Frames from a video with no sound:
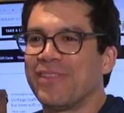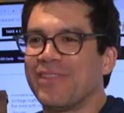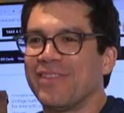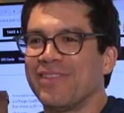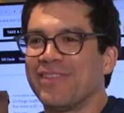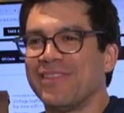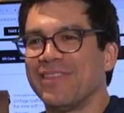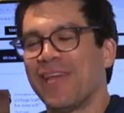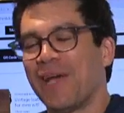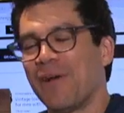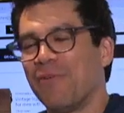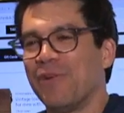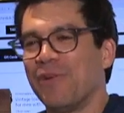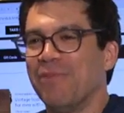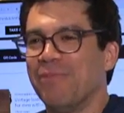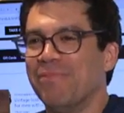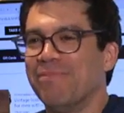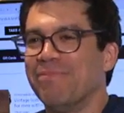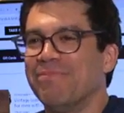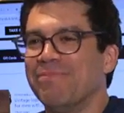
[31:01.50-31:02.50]
Yeah, yeah. That
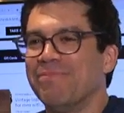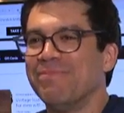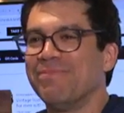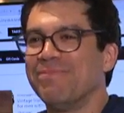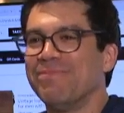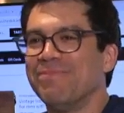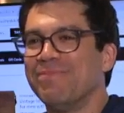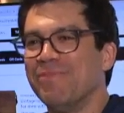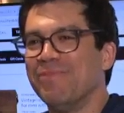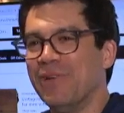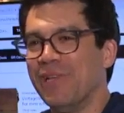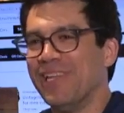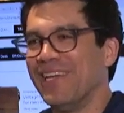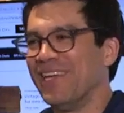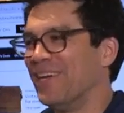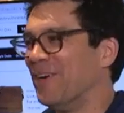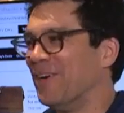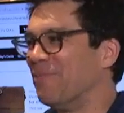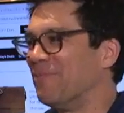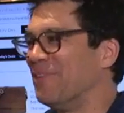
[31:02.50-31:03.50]
wouldn't
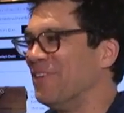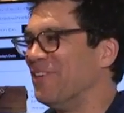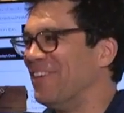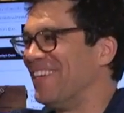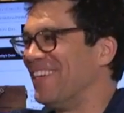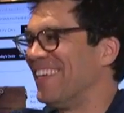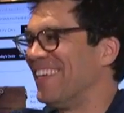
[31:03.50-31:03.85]
really help you.